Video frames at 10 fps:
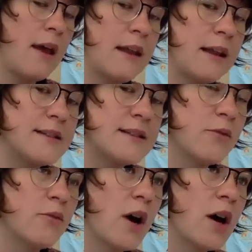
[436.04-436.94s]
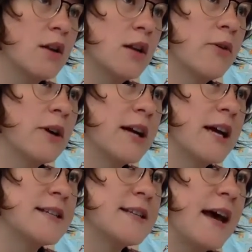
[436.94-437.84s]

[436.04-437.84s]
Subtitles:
Let's see, our lowercase